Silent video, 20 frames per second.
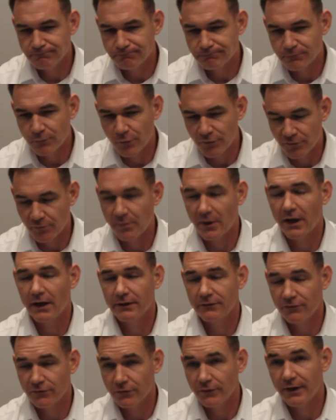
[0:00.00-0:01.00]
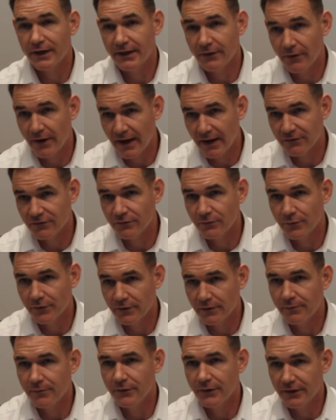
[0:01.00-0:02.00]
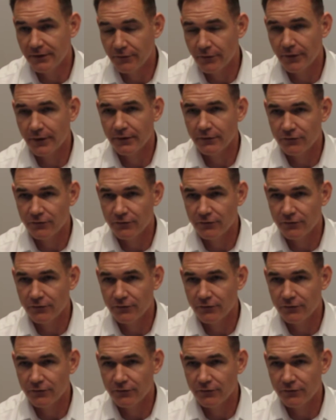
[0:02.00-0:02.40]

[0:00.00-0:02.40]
response or interaction with the community during a